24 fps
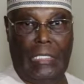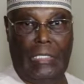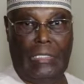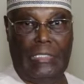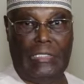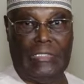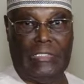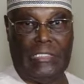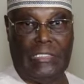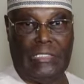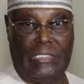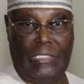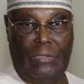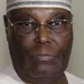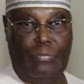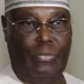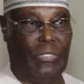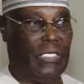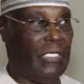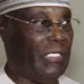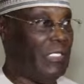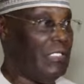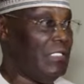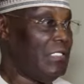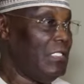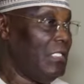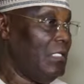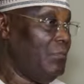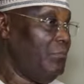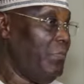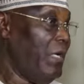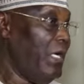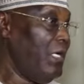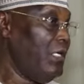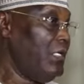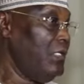It's a temporary
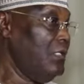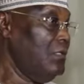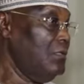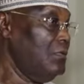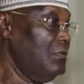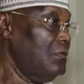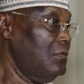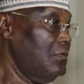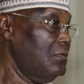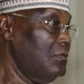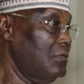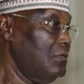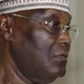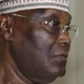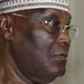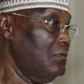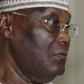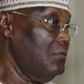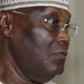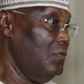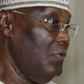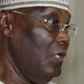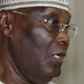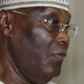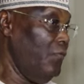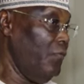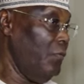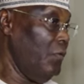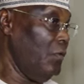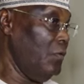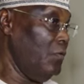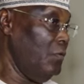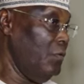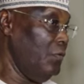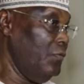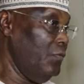setback. We have all
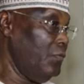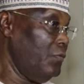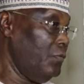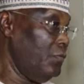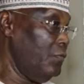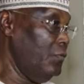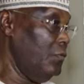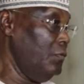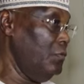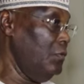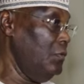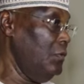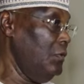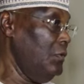gone through